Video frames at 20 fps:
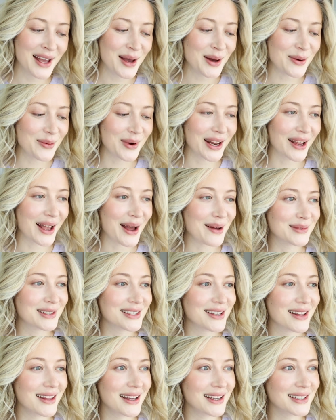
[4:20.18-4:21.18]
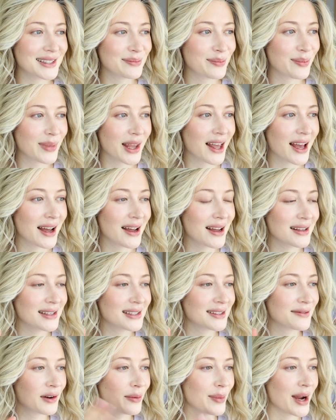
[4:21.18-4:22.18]
when it comes to this,
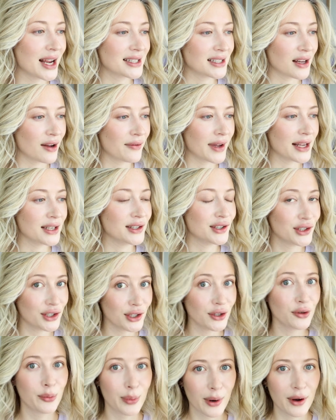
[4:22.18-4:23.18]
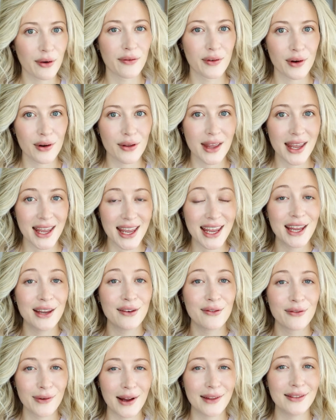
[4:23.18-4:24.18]
because for myself, I do prefer the
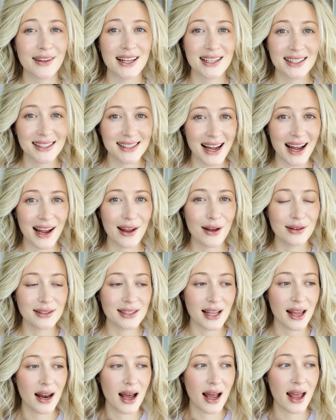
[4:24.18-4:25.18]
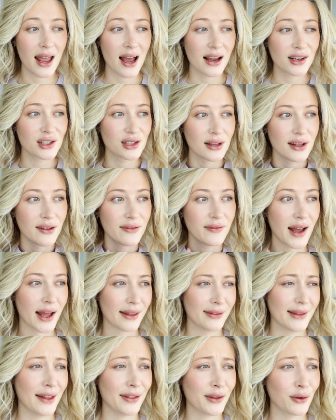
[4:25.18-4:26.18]
heat-friendly styles, and I actually
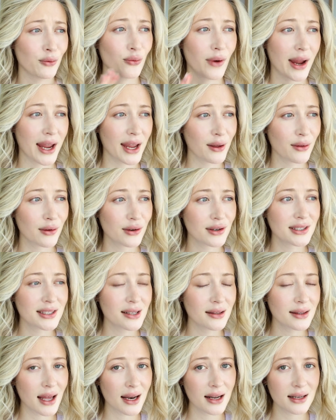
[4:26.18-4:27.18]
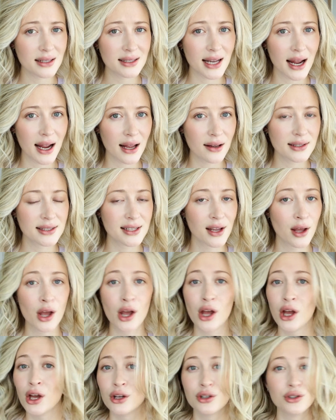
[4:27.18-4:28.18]
find that the regular synthetic styles
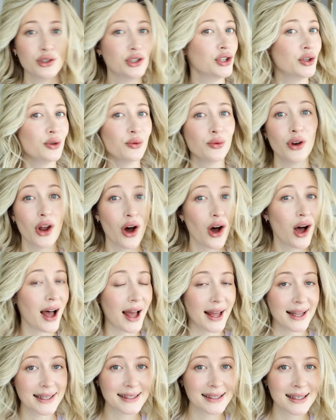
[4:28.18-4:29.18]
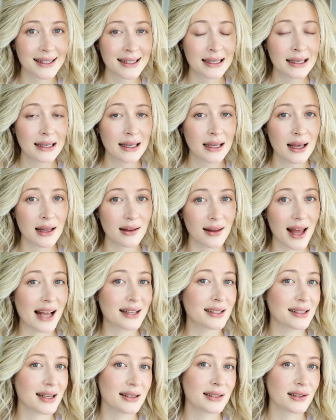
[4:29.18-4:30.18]
do not
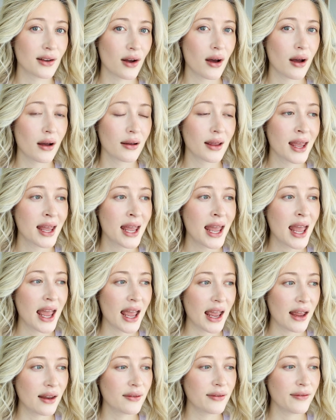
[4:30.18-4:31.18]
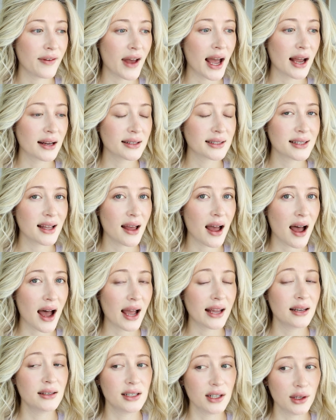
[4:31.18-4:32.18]
last as long. In fact,
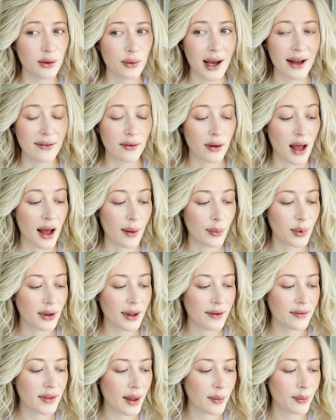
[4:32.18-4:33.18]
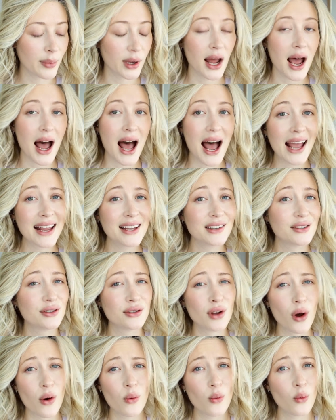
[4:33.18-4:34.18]
I do have a couple of them, but I
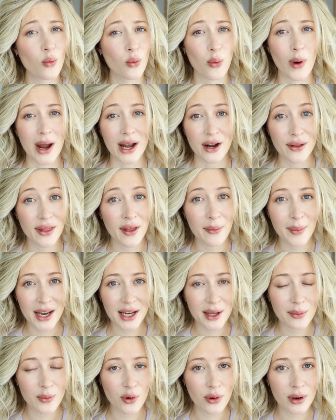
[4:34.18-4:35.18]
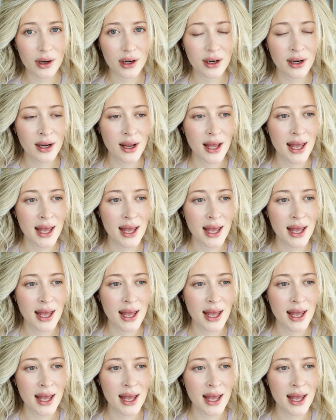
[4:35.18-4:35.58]
don't wear them anymore,